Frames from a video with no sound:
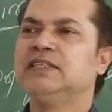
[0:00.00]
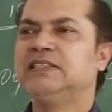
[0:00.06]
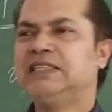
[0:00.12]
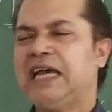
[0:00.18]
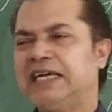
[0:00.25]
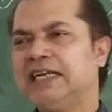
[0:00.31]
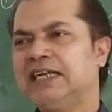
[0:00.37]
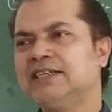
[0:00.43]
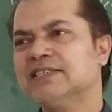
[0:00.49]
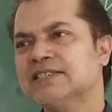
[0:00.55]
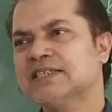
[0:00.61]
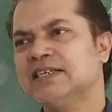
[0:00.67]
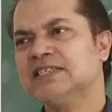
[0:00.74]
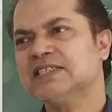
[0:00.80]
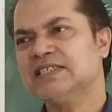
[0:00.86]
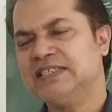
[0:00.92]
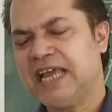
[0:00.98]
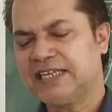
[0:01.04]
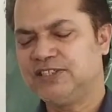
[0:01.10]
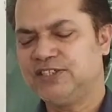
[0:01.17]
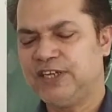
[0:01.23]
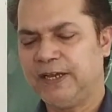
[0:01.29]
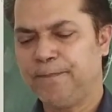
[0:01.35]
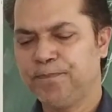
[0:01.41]
That I'll discuss
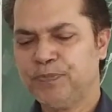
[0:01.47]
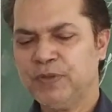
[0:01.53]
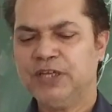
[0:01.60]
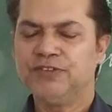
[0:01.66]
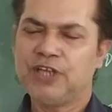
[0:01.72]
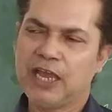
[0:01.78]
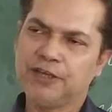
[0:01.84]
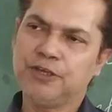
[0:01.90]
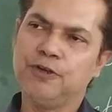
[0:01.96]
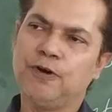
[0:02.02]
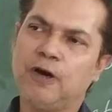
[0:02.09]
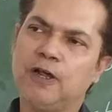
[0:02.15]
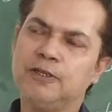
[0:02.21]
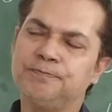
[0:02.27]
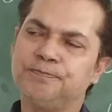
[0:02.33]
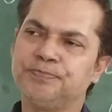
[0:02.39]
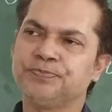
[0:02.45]
next day. Thank you all.